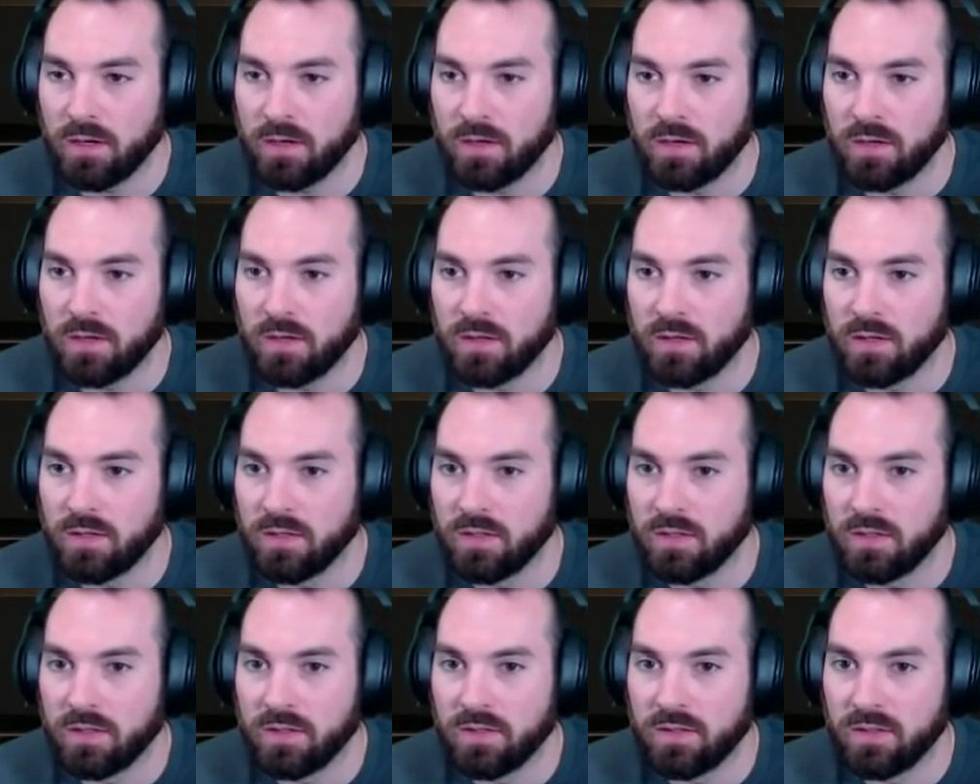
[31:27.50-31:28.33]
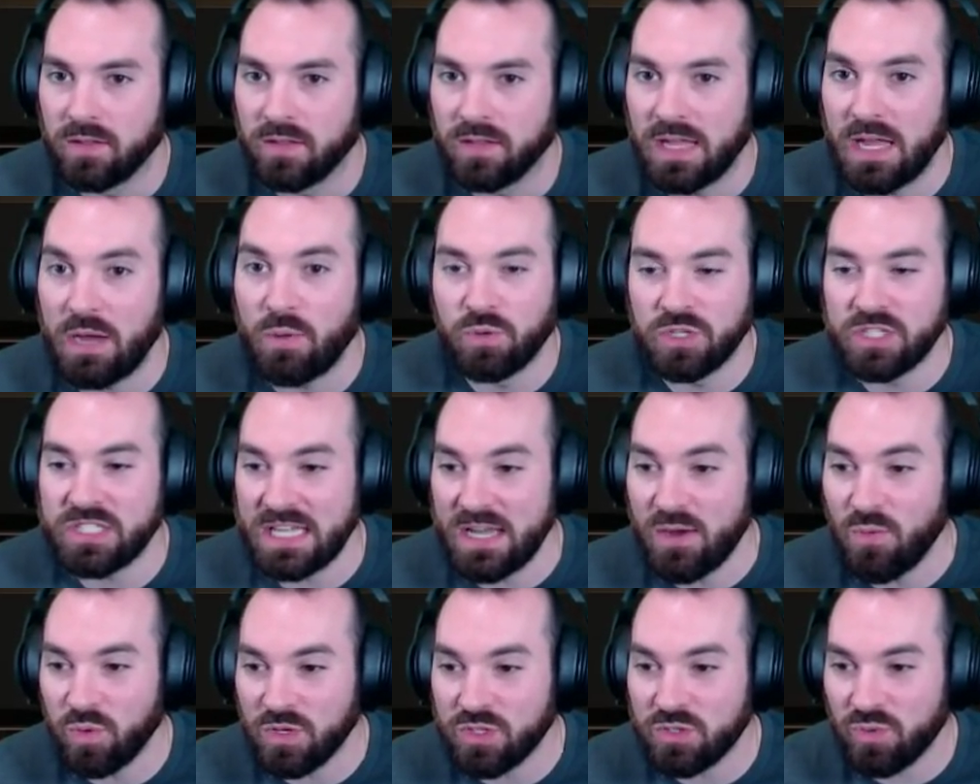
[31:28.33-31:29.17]
Is it running away? It was.
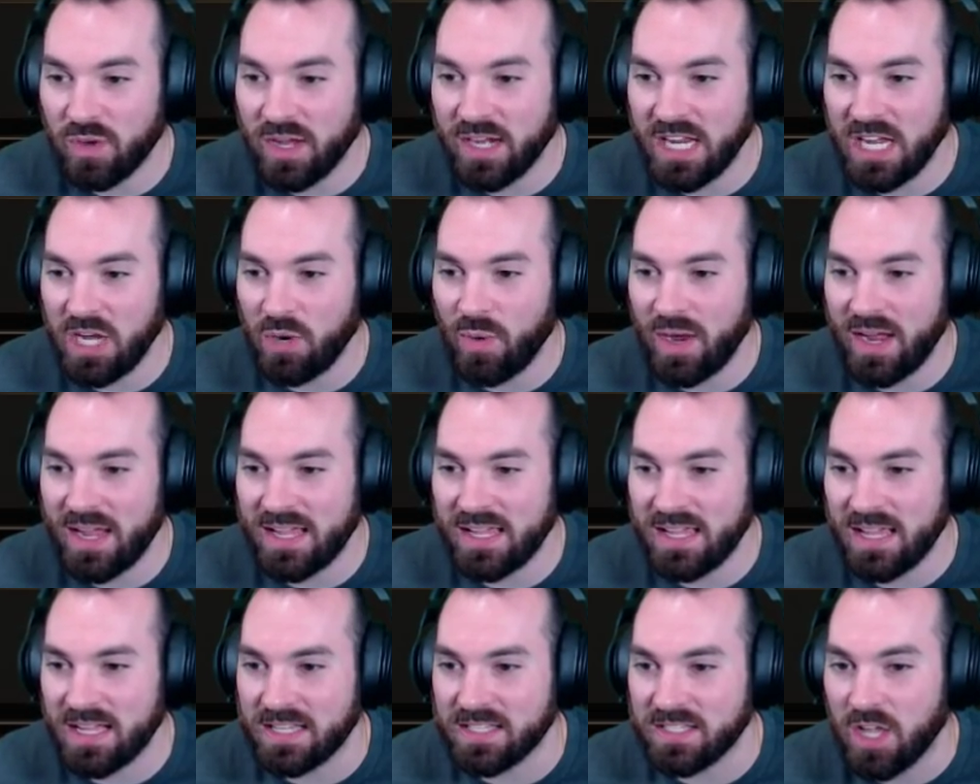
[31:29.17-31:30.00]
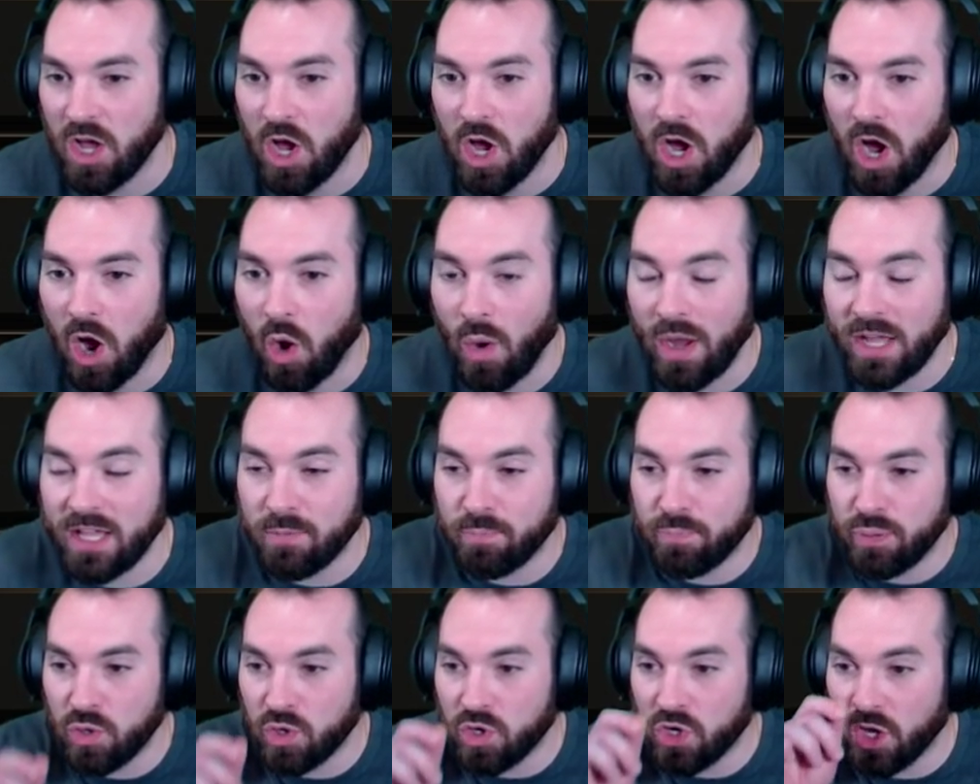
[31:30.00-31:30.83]
It was running away. Yes. Oh, I can
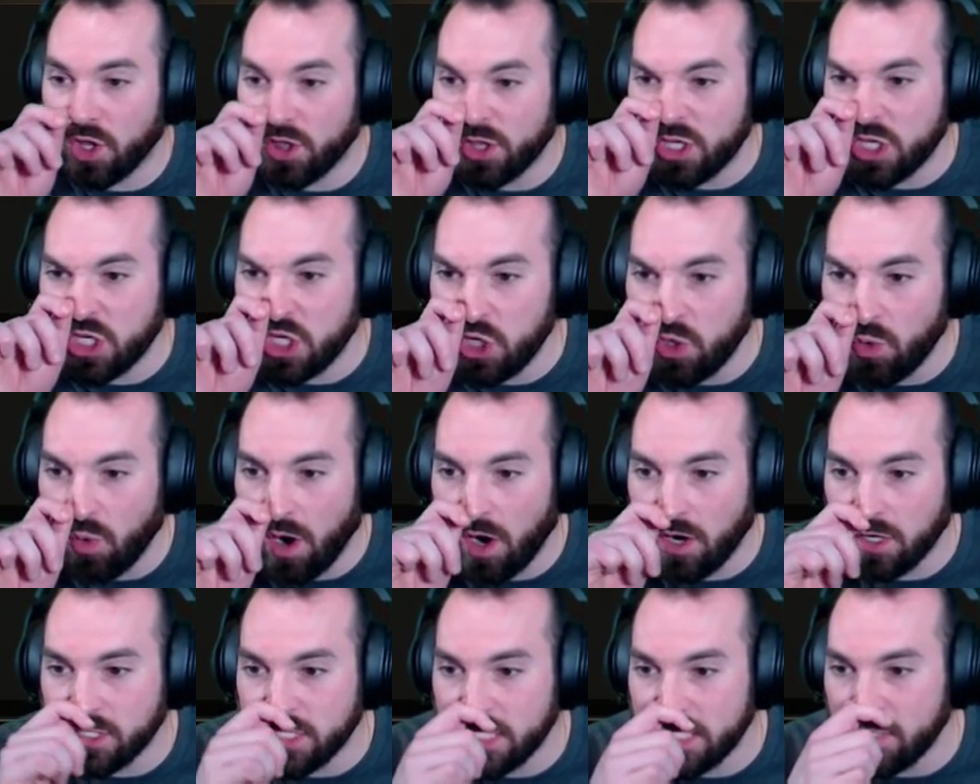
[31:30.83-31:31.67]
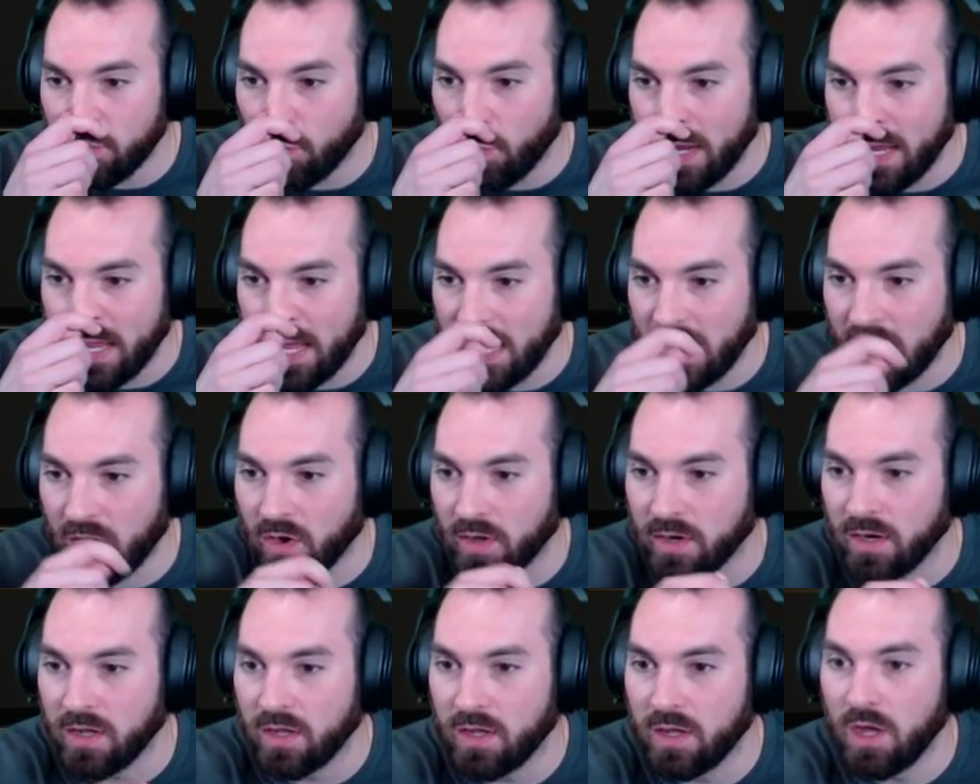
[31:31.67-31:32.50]
put it on the QRT. Wait, hang
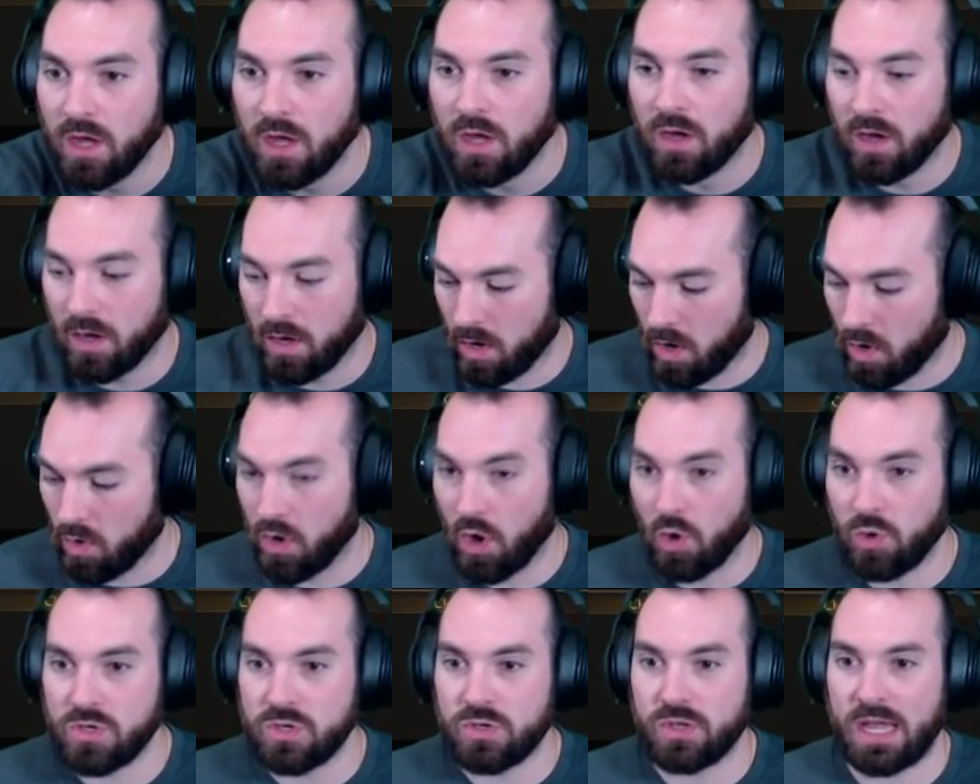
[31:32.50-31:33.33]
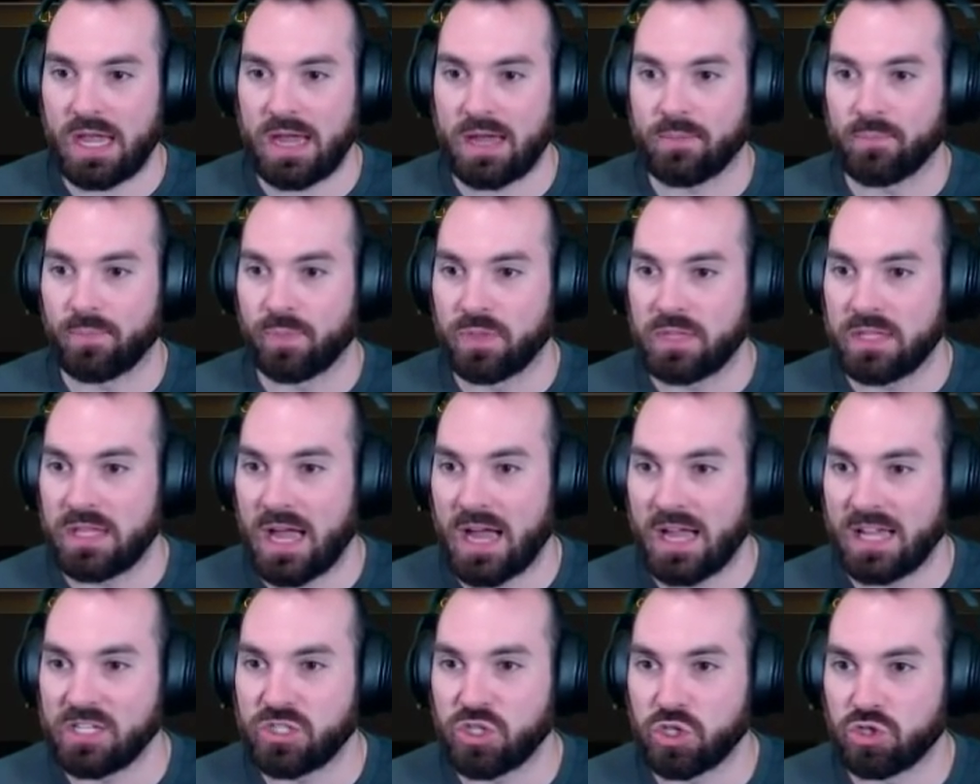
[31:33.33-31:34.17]
on. No, you can't. Oh no, you, no, can't. you can't. Yeah,
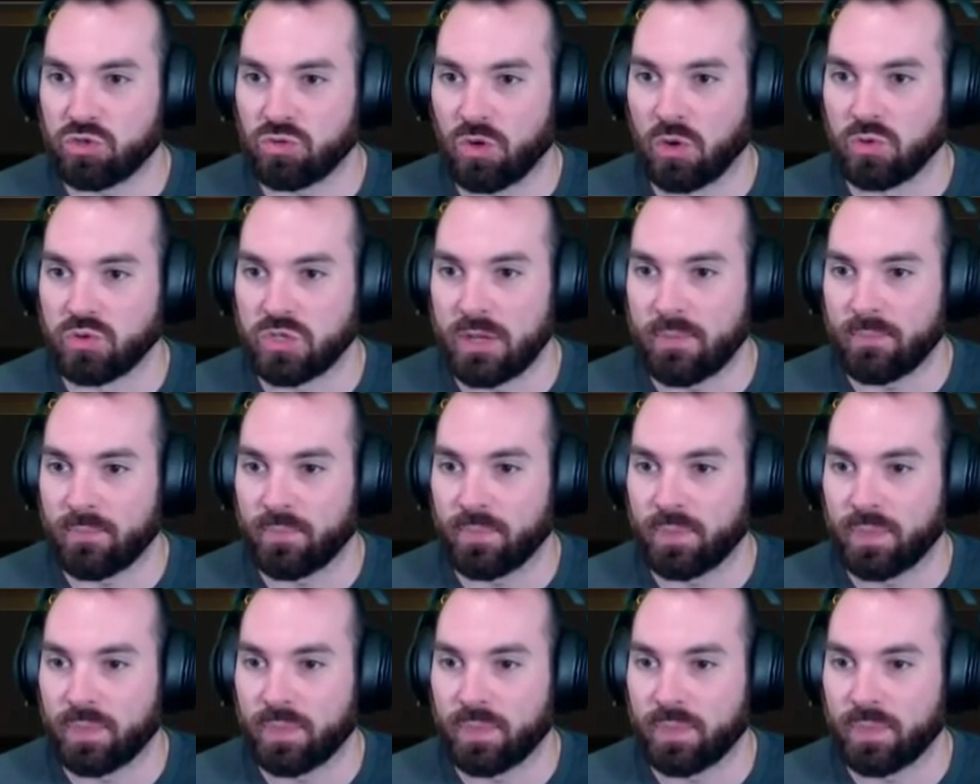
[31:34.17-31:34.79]
it just throws it.